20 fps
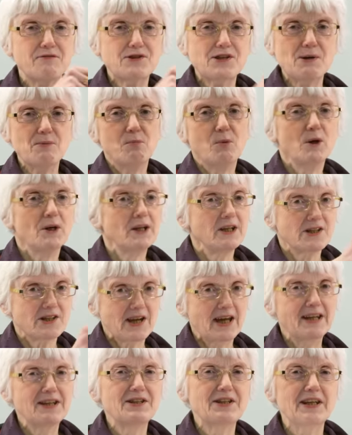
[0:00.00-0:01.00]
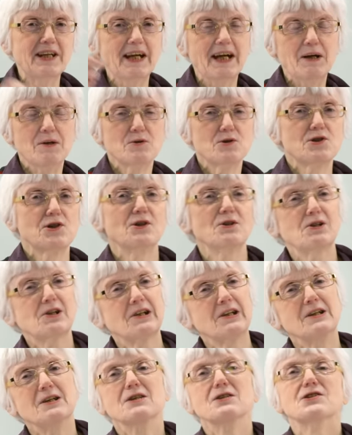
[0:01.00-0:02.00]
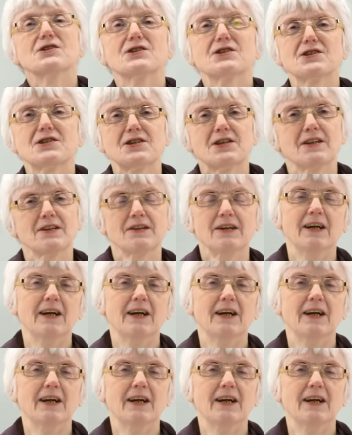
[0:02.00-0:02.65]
someone is handing out chocolates